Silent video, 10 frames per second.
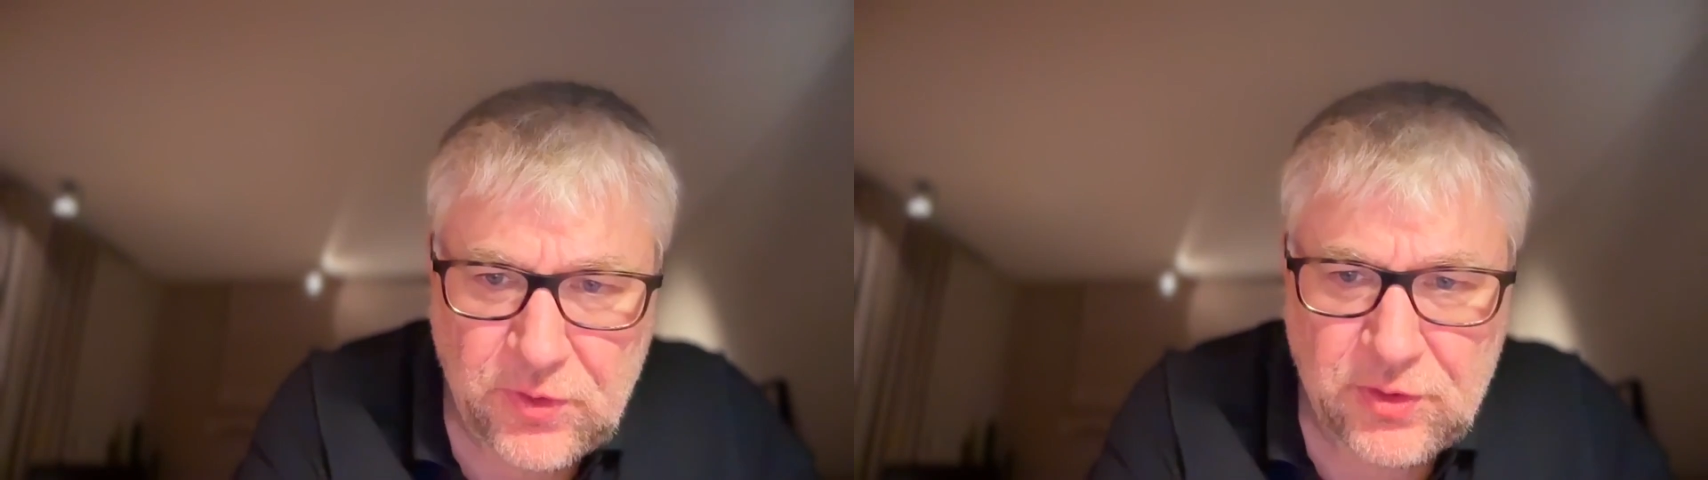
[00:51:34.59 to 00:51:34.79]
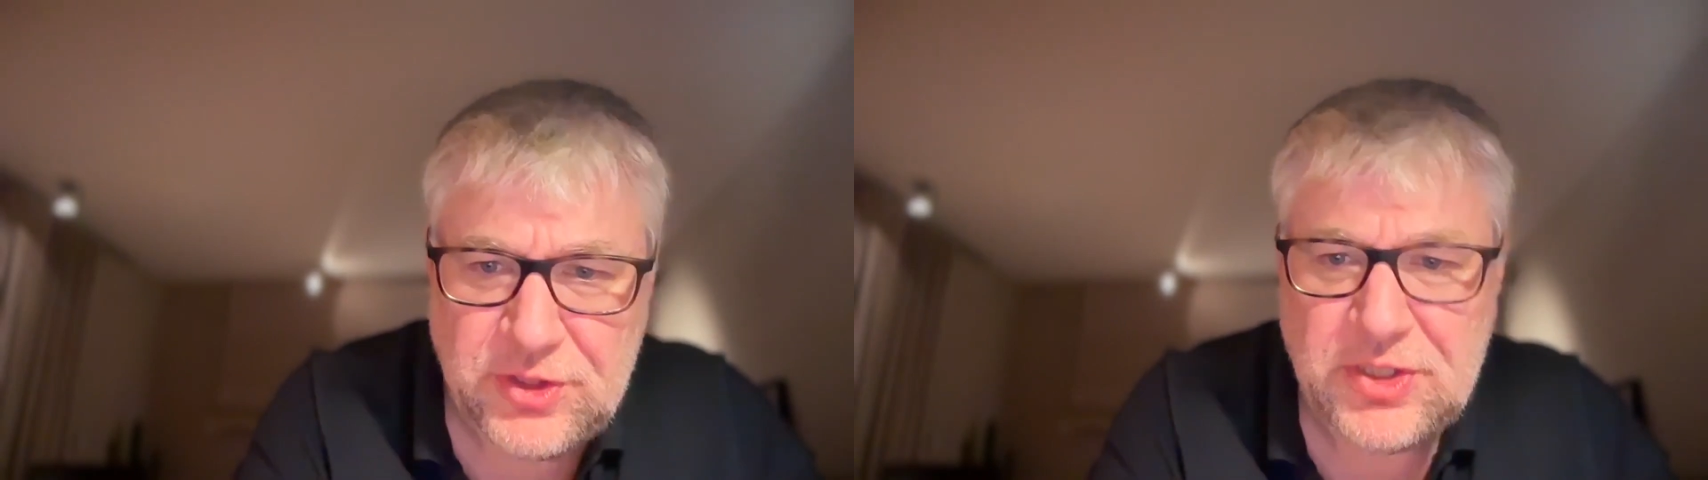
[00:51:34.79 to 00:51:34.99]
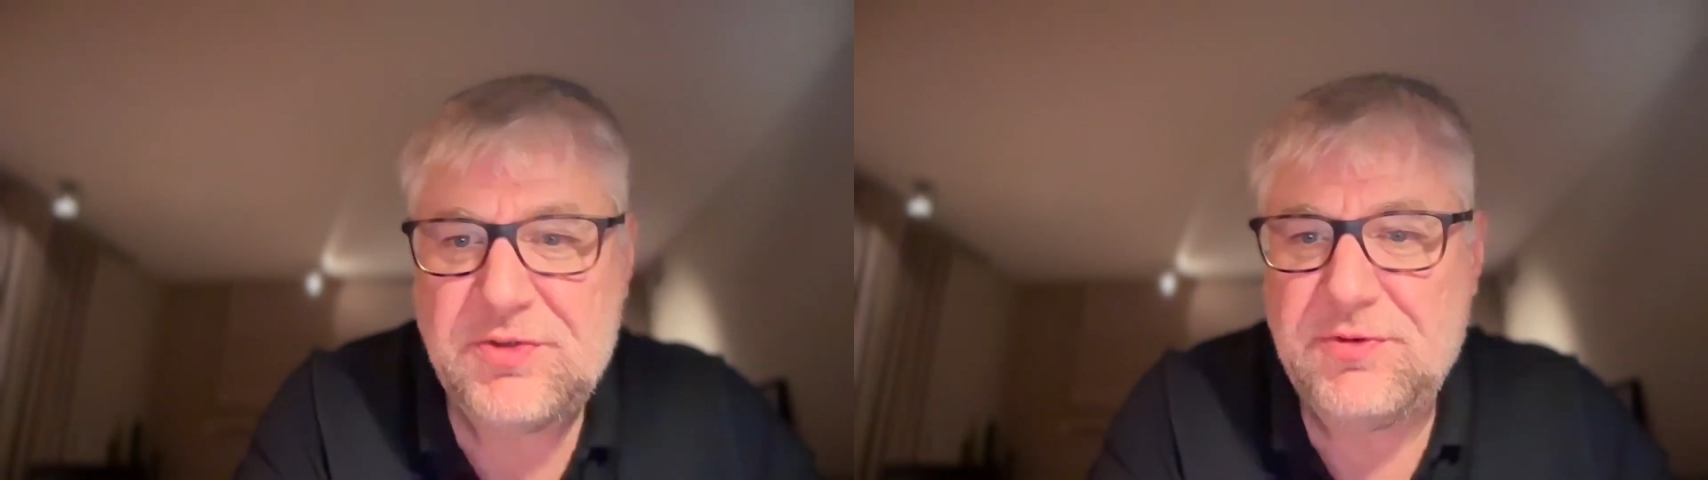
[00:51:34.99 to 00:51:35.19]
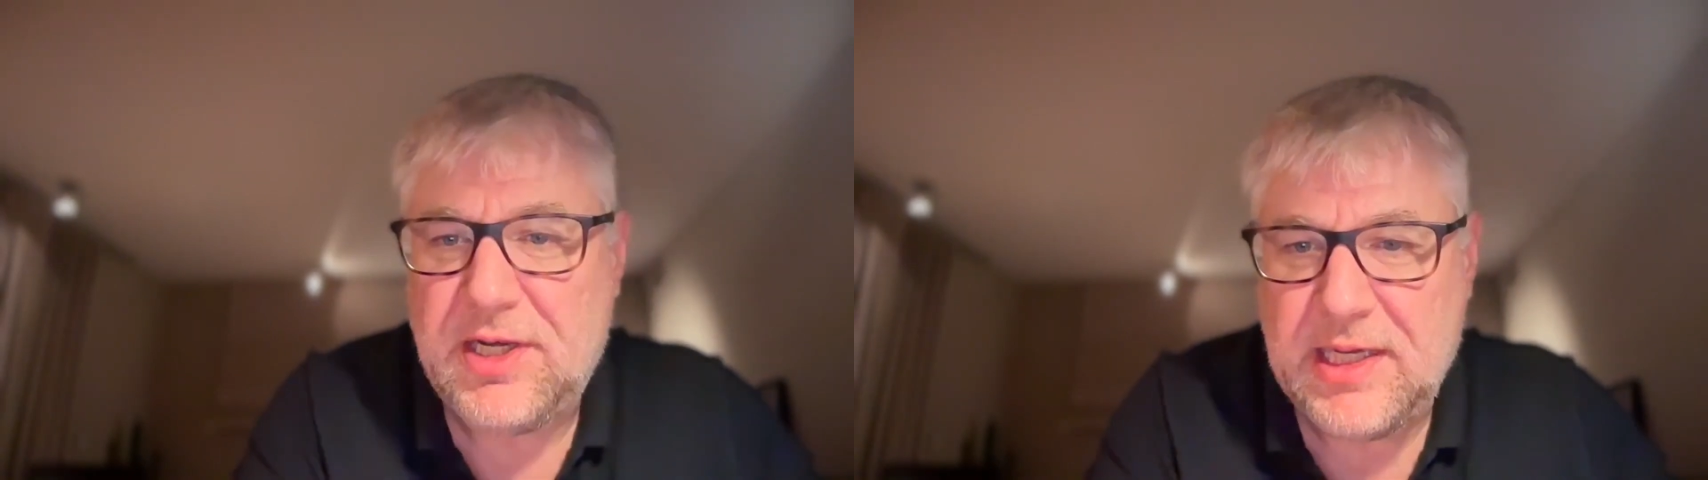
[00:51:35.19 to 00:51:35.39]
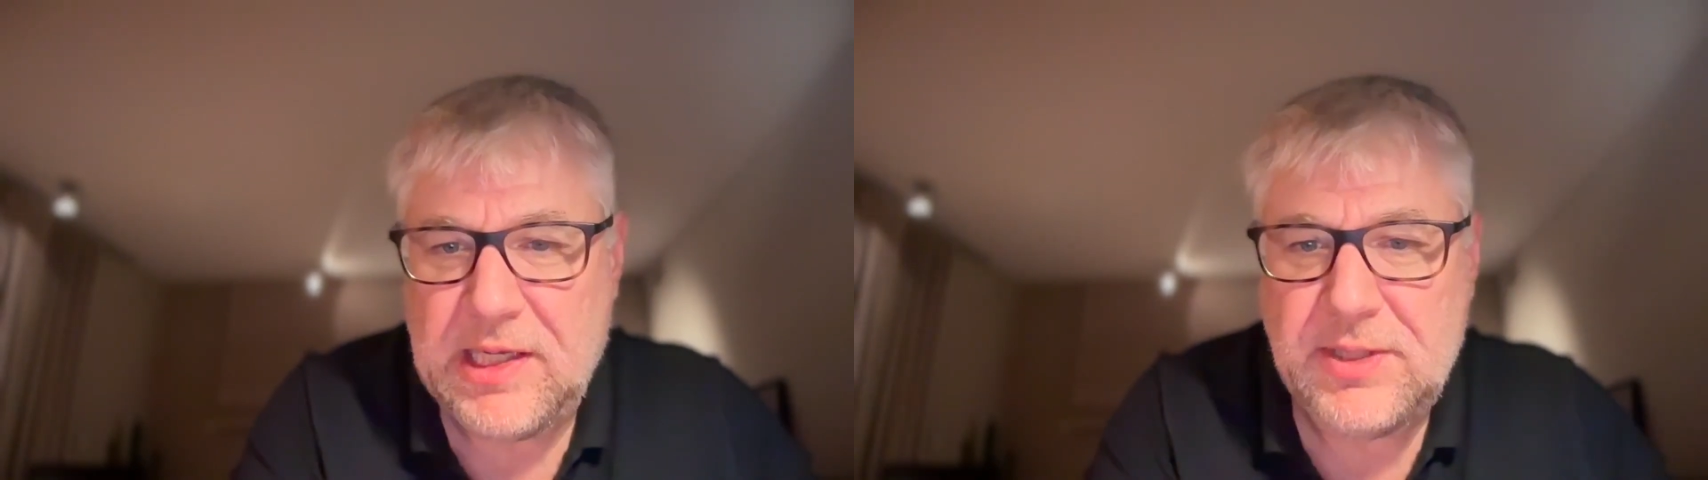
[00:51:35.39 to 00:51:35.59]
you're just
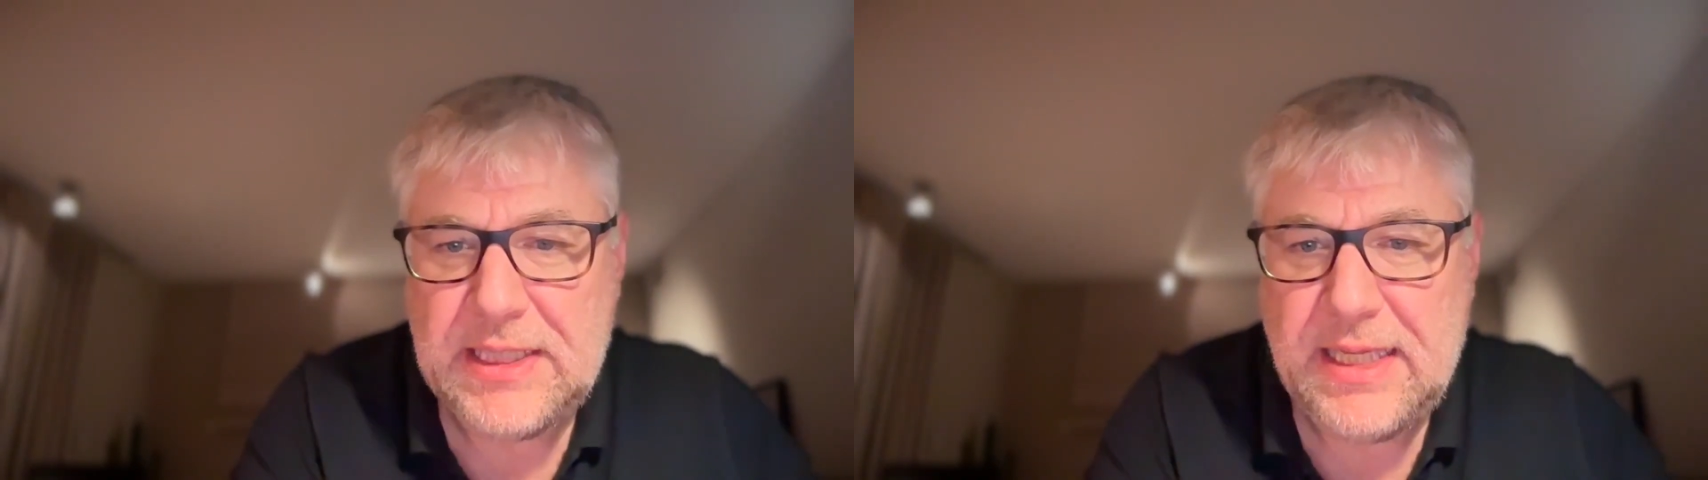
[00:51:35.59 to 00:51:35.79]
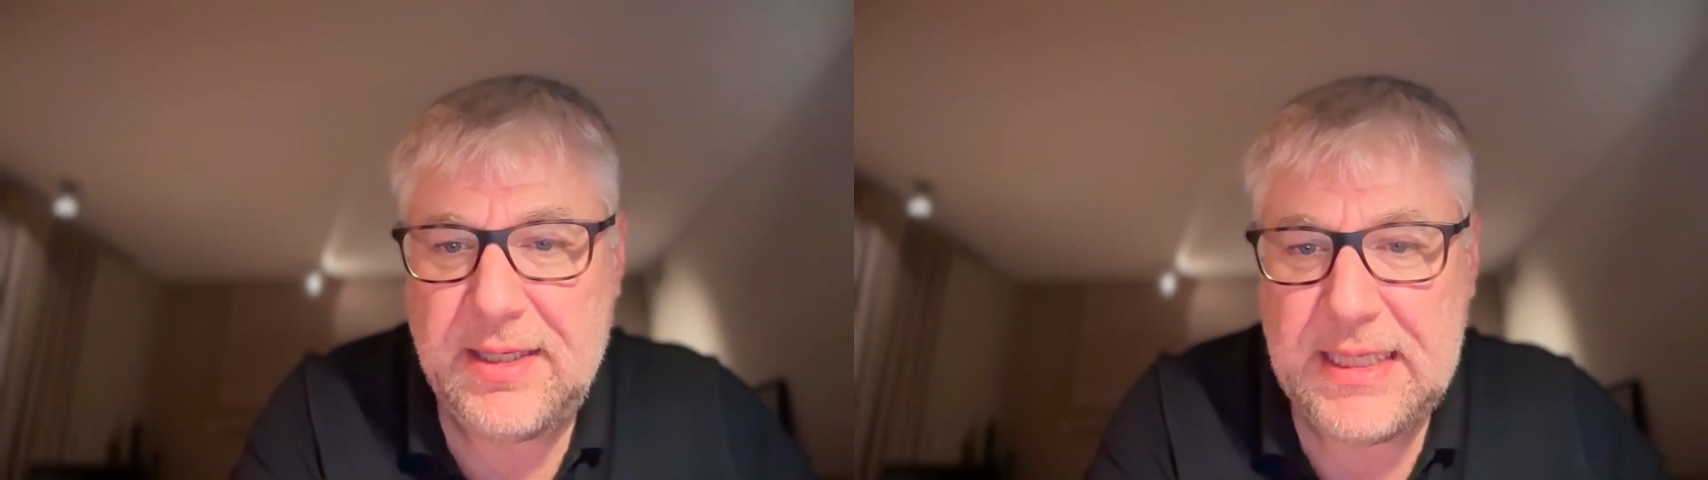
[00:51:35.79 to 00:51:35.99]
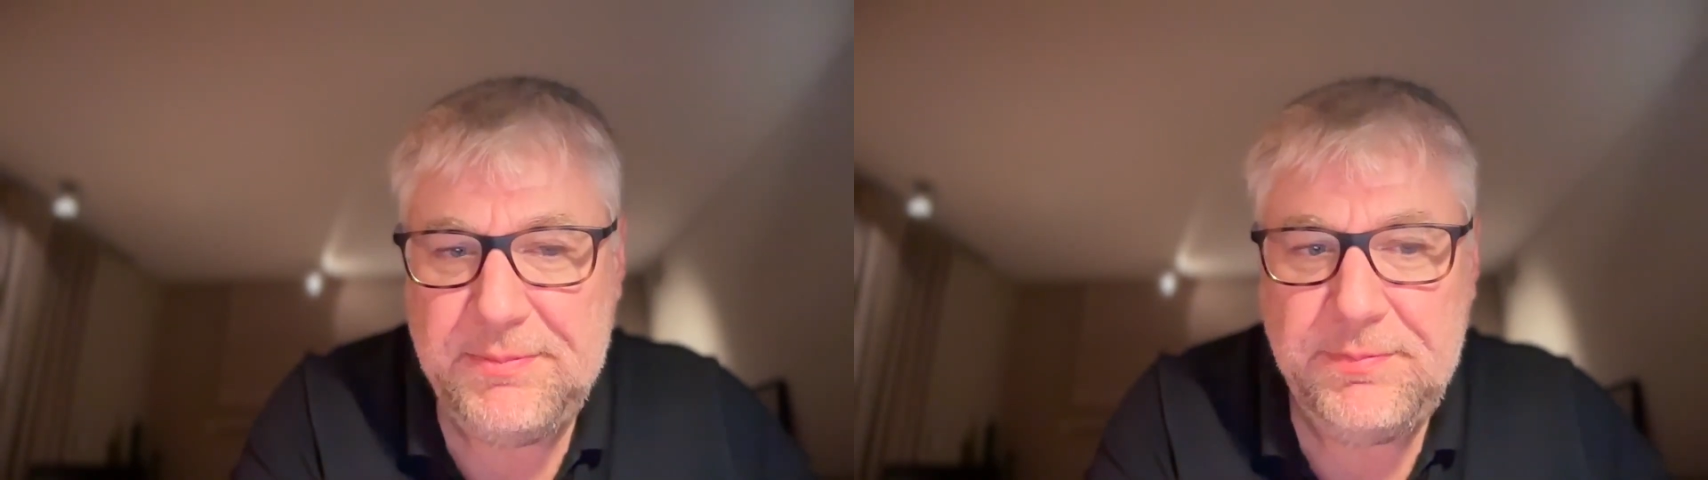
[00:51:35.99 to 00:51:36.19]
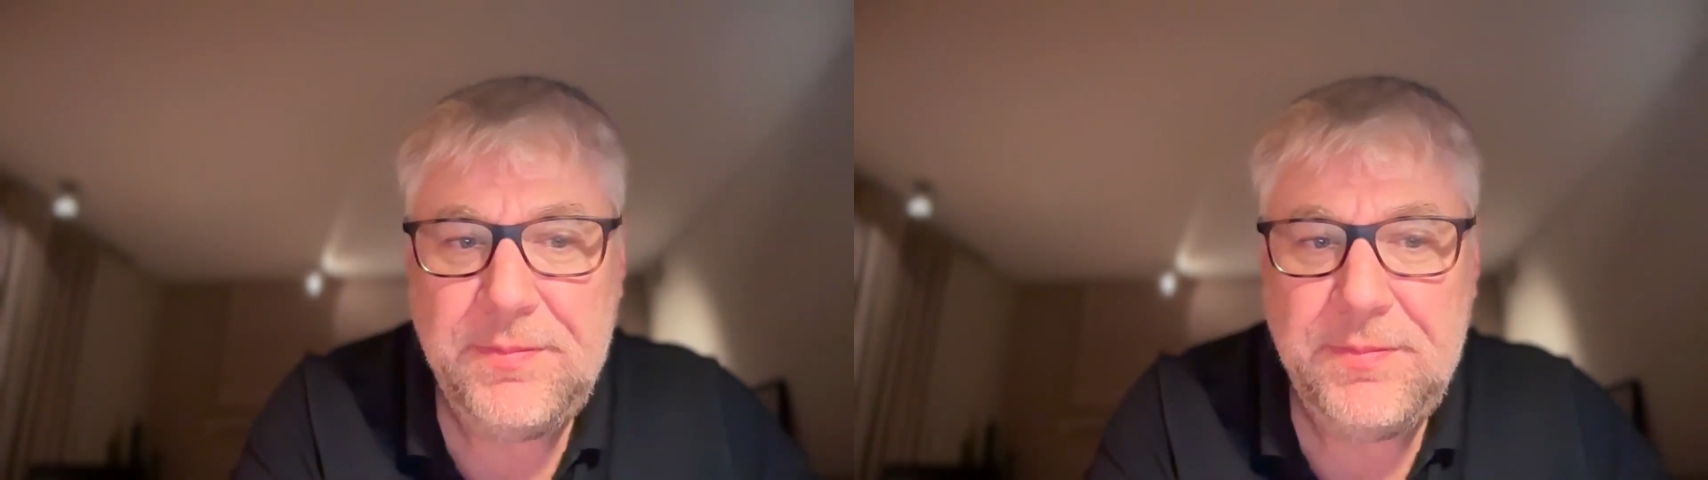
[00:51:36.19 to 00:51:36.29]
relying on the LLM,